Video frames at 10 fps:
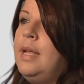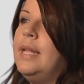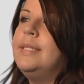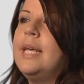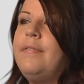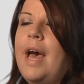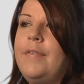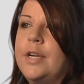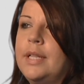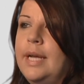Instead of
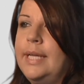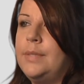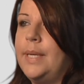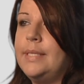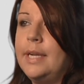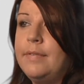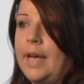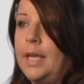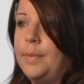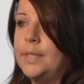having your clients waste their
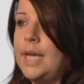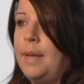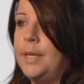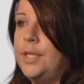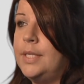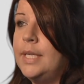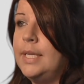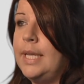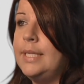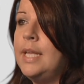valuable time on
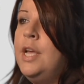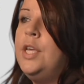utilities,